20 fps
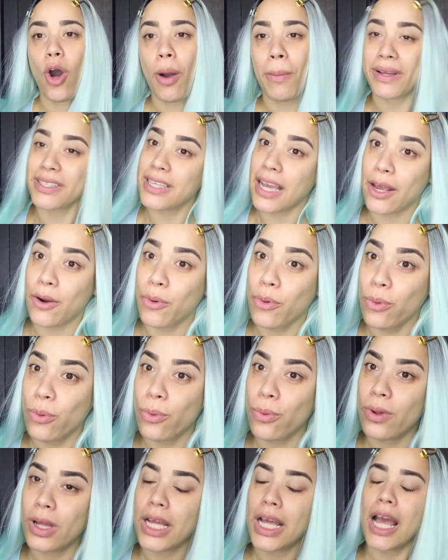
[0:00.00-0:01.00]
on my title.
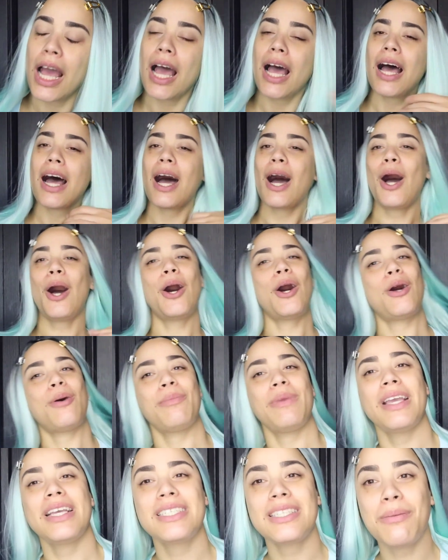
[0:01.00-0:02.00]

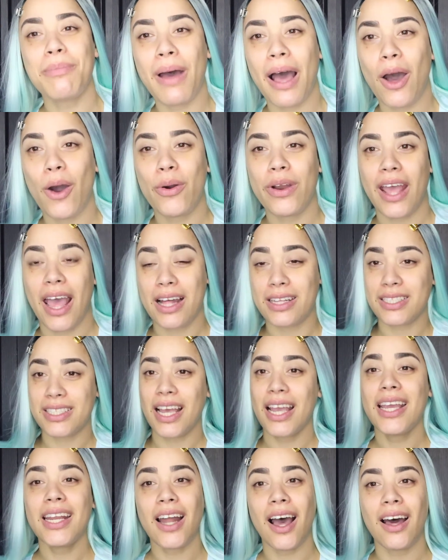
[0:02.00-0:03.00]
It's about Elsa
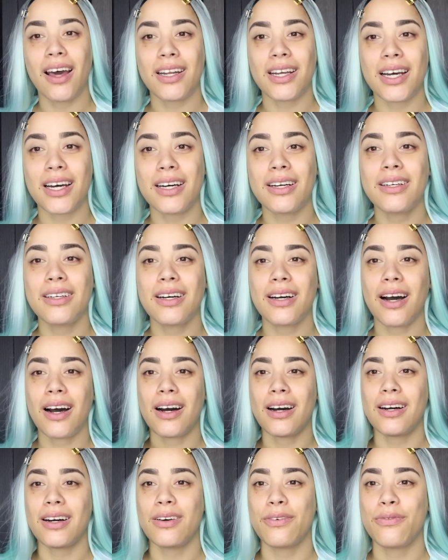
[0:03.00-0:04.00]
and Anna,
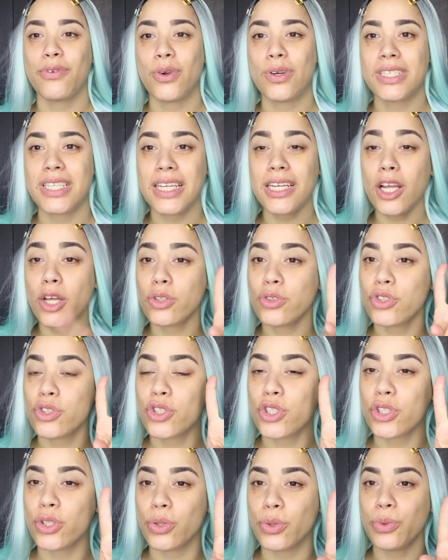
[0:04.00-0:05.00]
Frozen
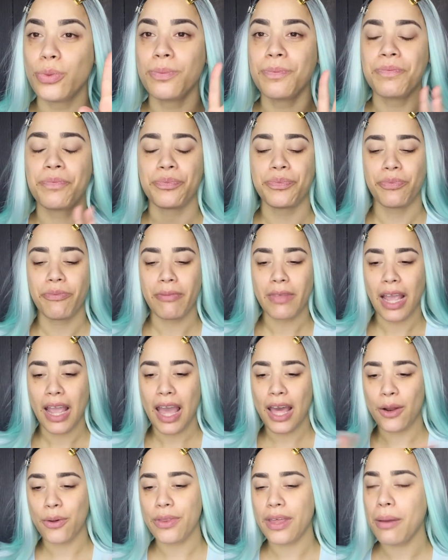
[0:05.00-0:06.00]
2.
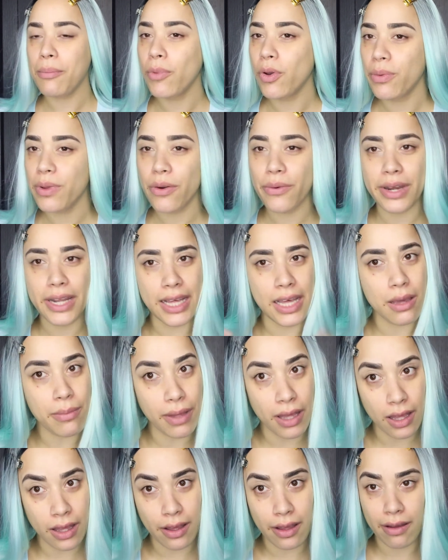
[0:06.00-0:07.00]
I know that movie already came
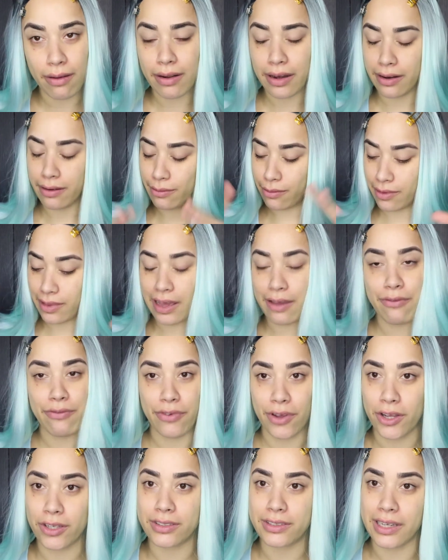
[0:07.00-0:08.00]
out and all that
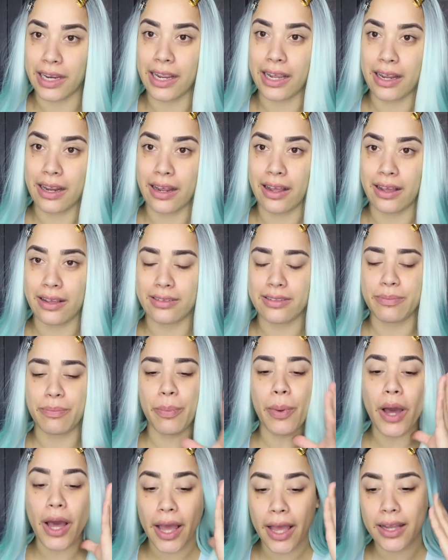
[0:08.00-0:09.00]
fun jazz,
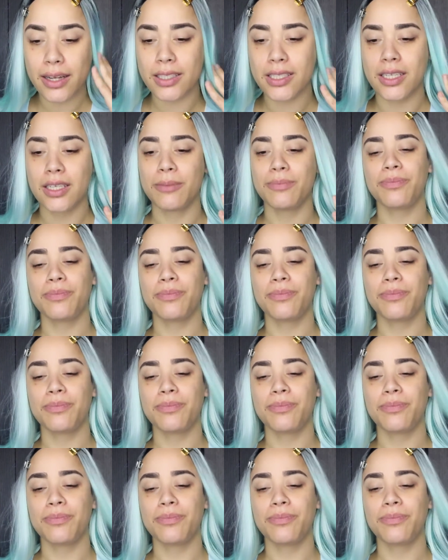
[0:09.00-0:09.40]
but